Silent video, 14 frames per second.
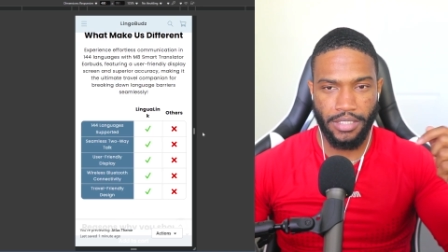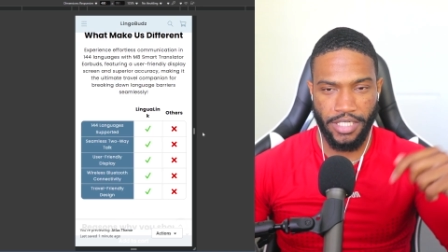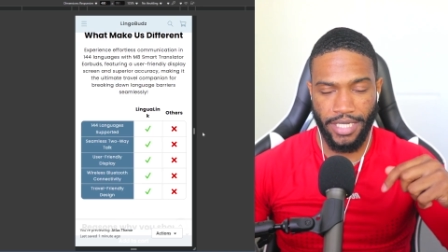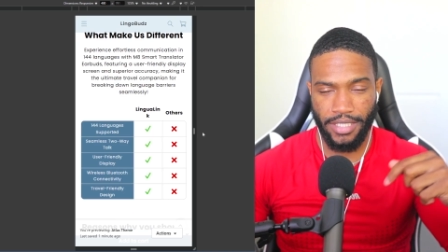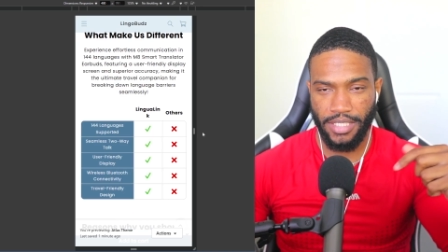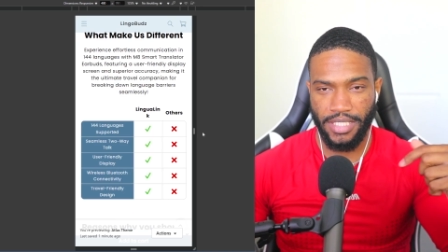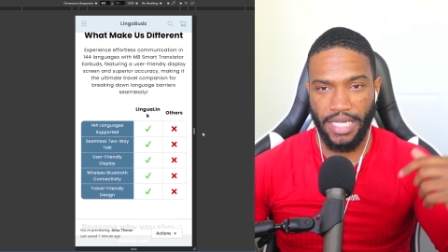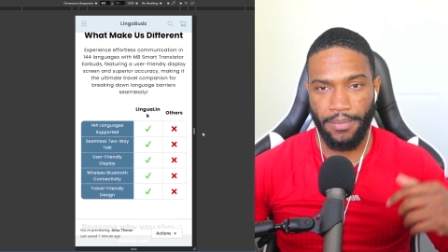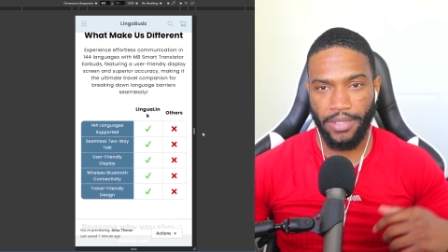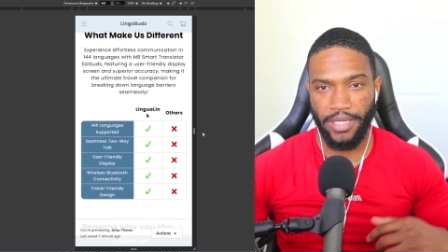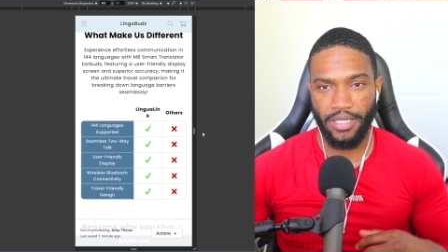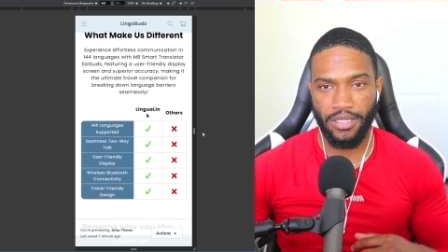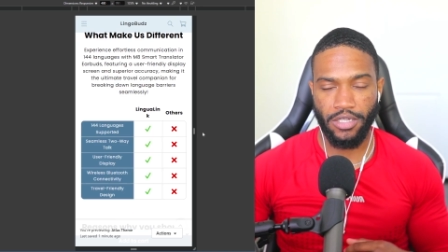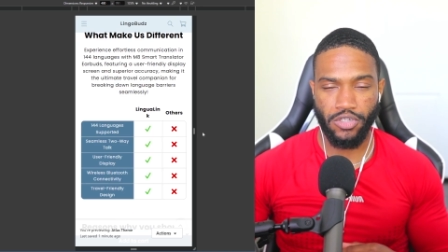check the top
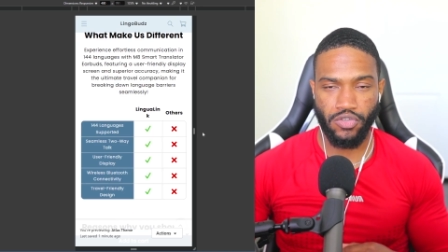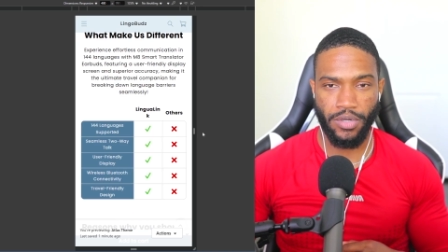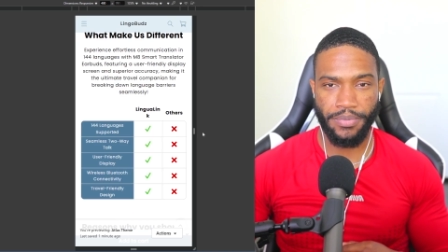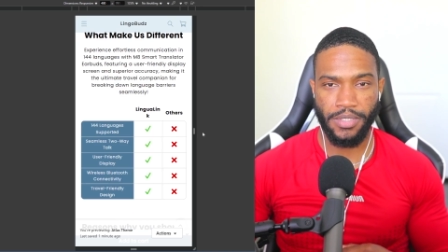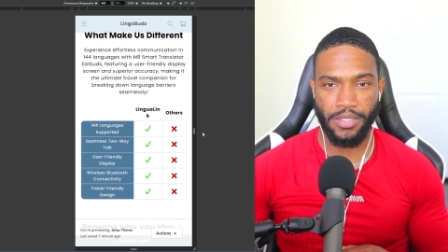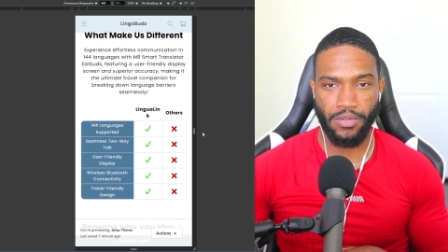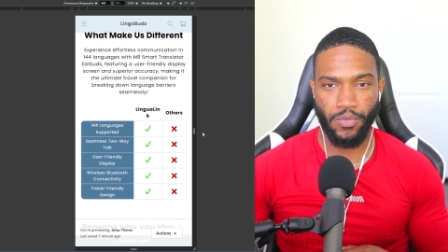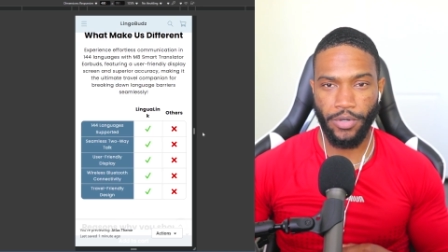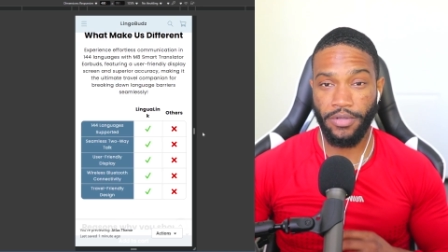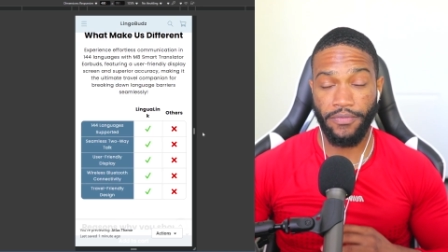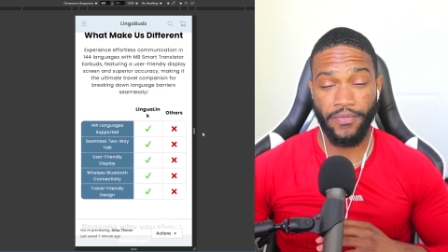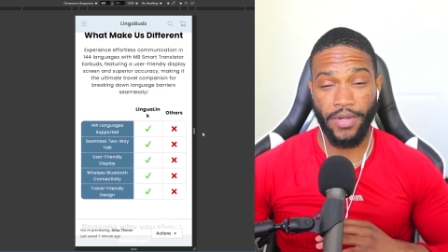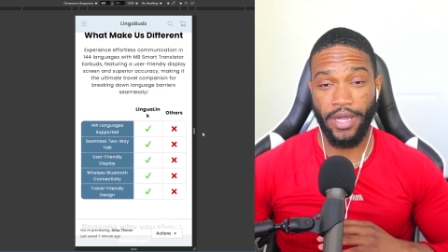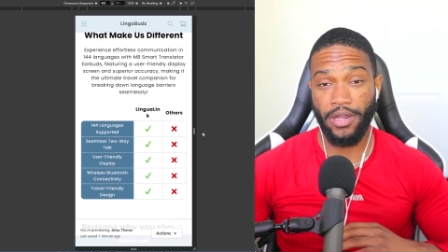link in the description where you
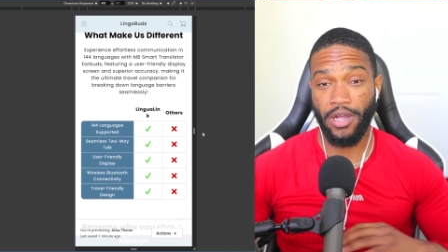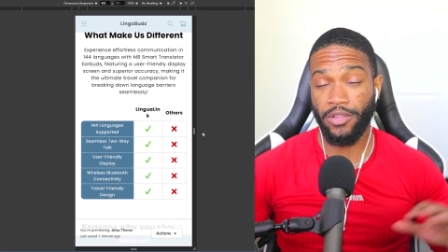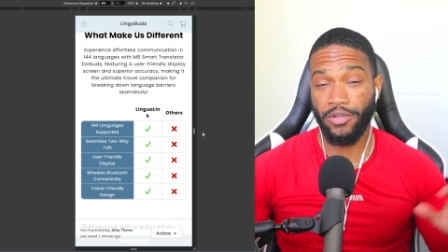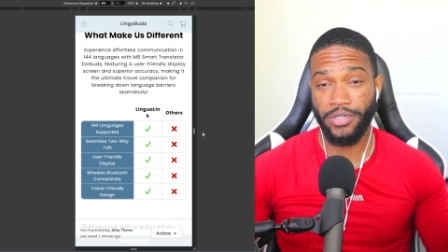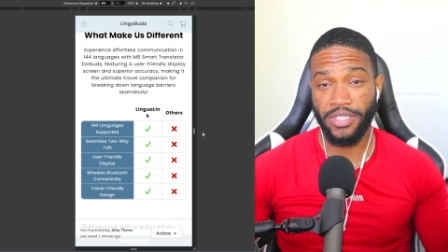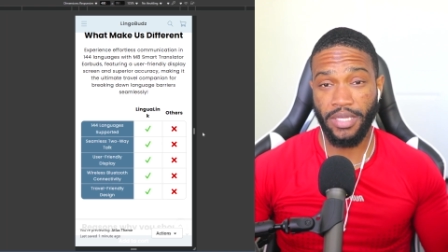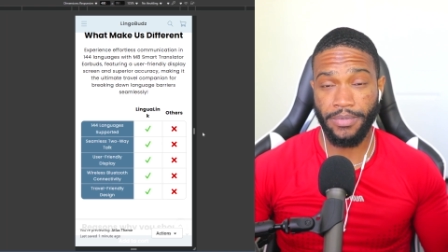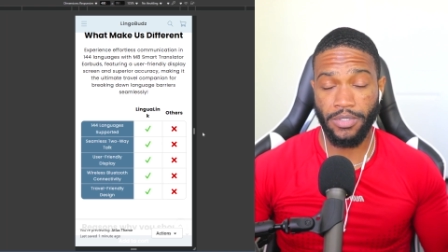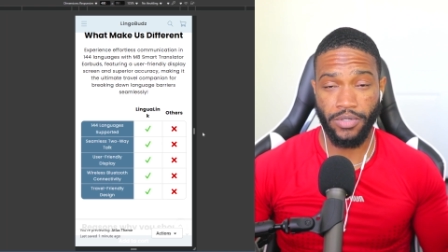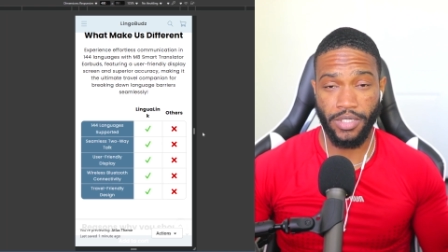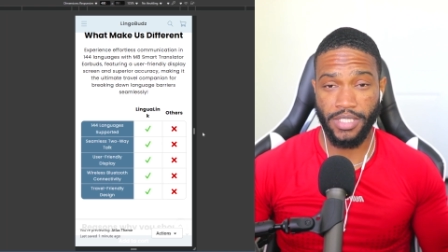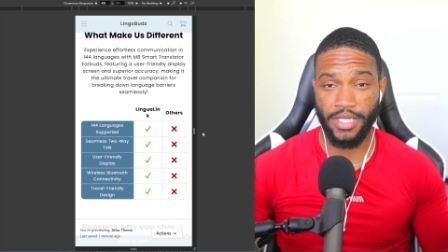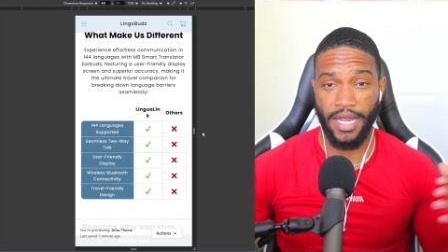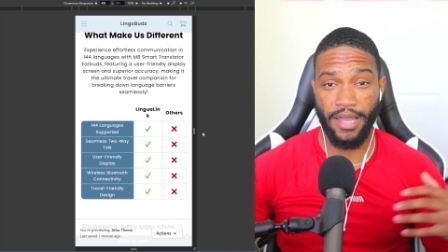can find other tips and
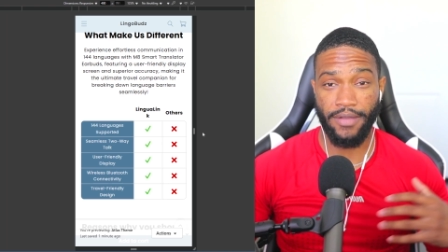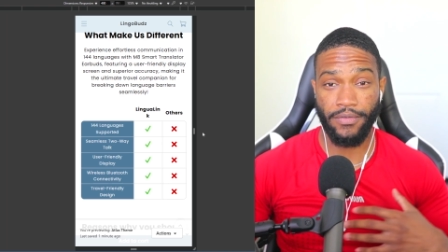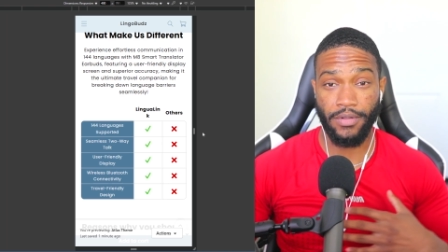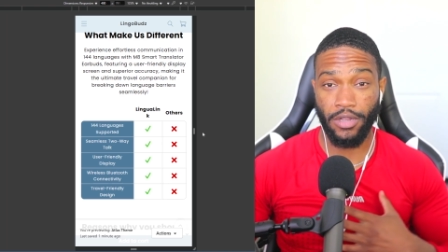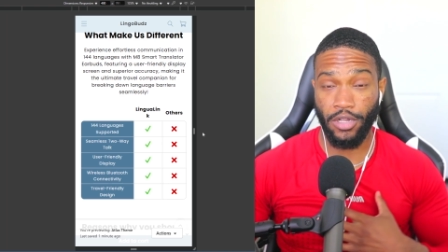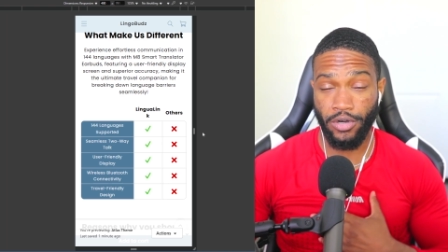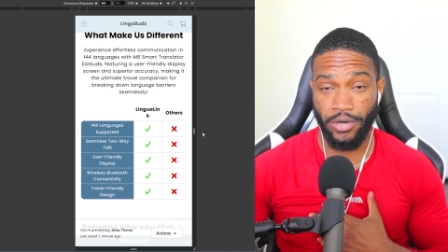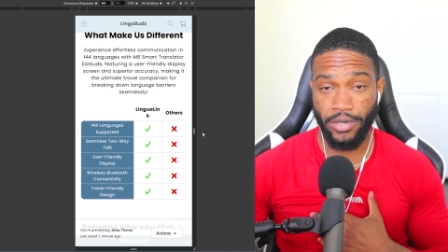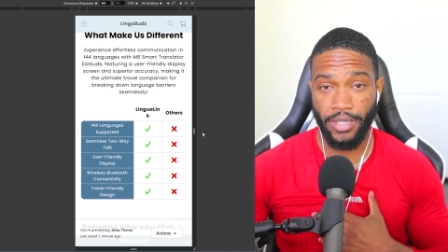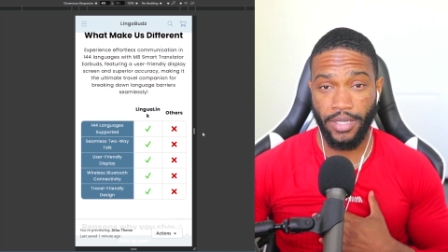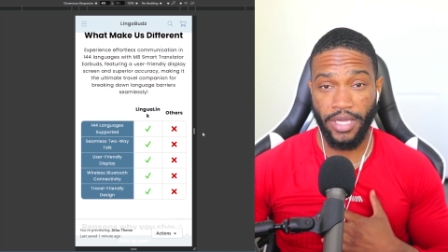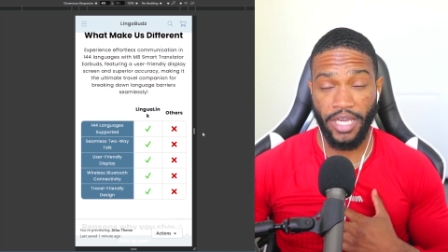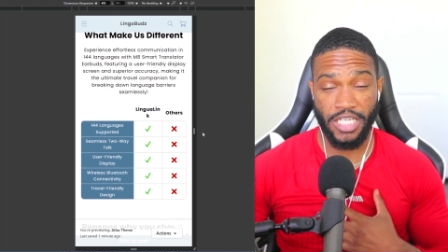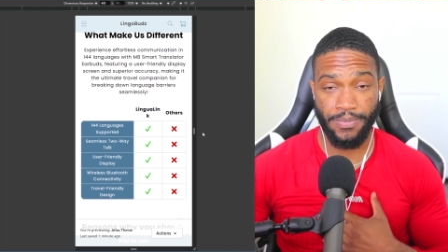tricks that I've learned,
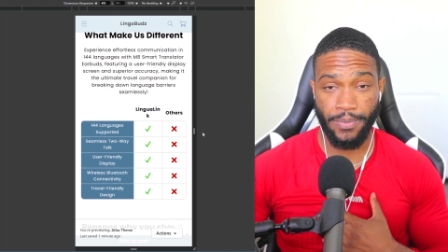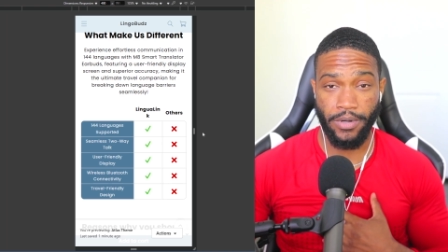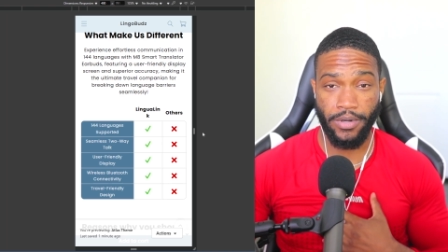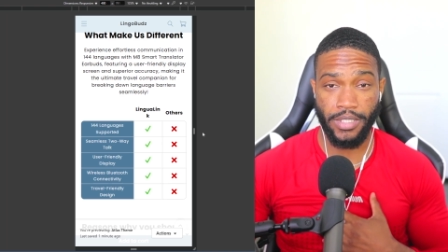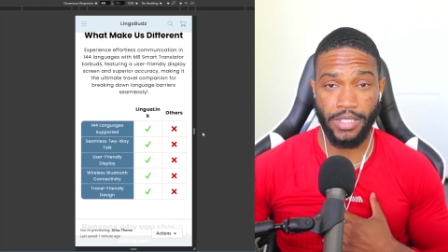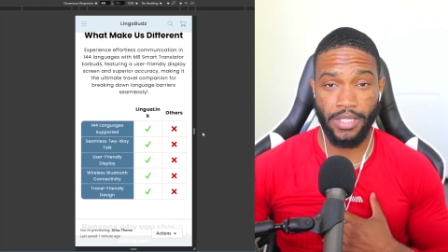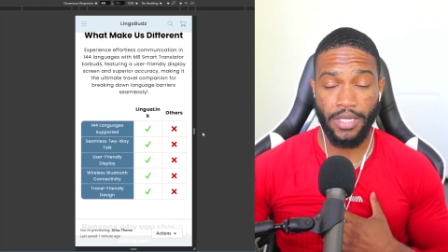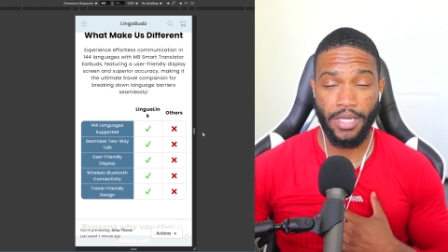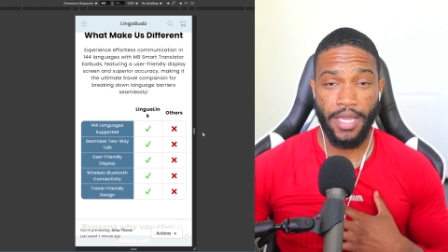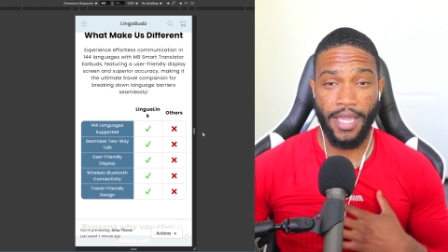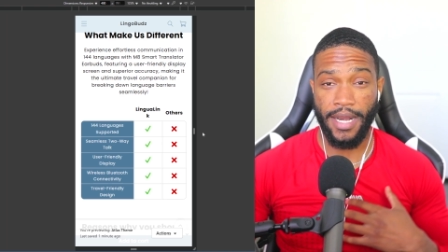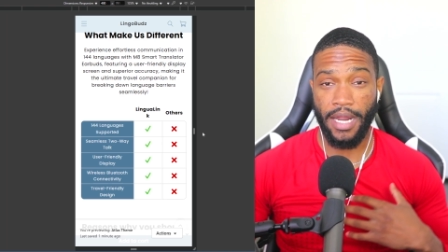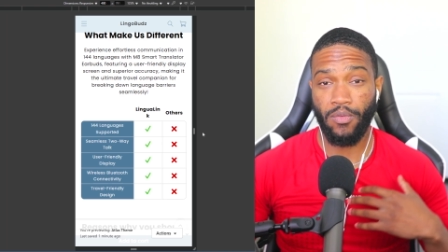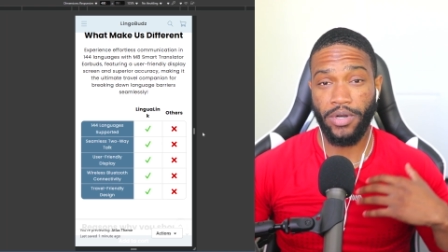experienced,
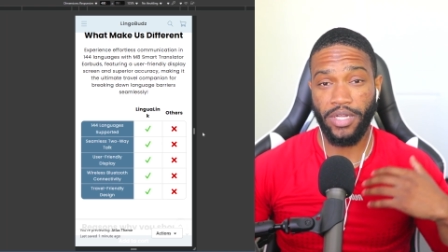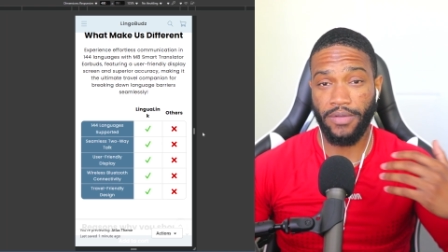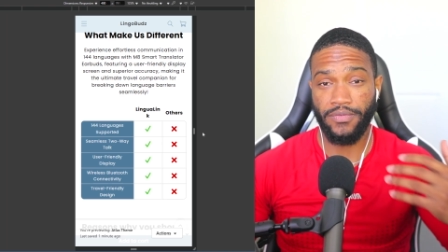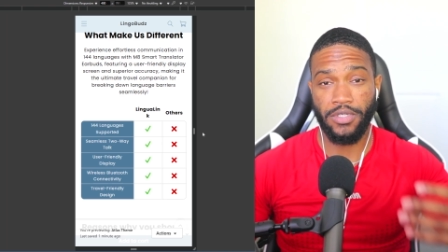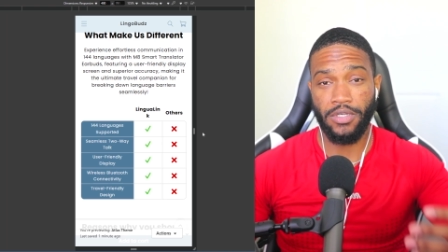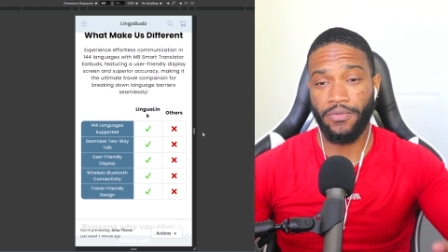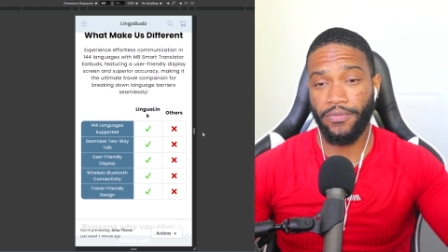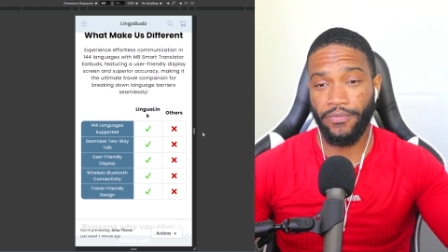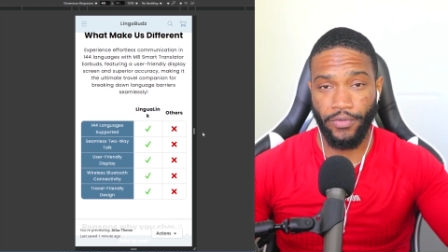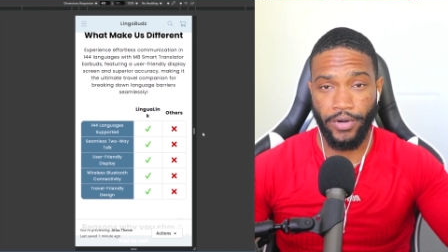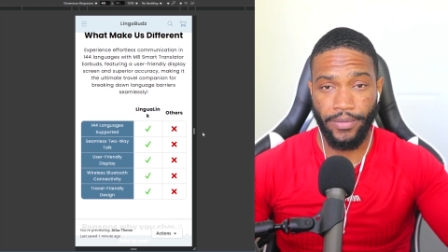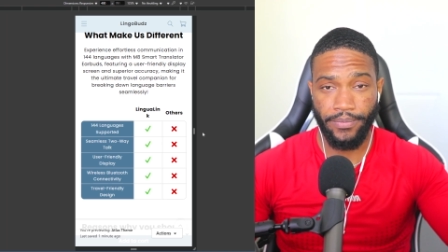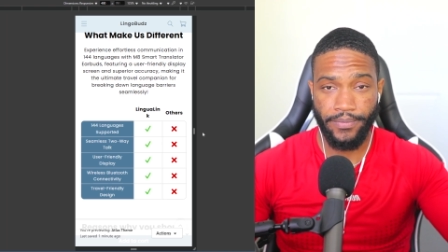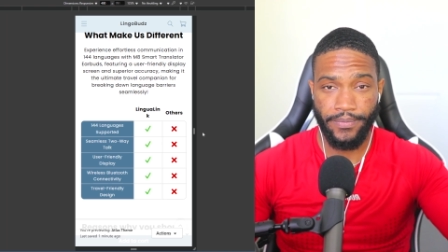and I want to give to you for
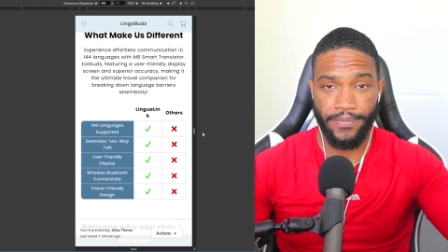free.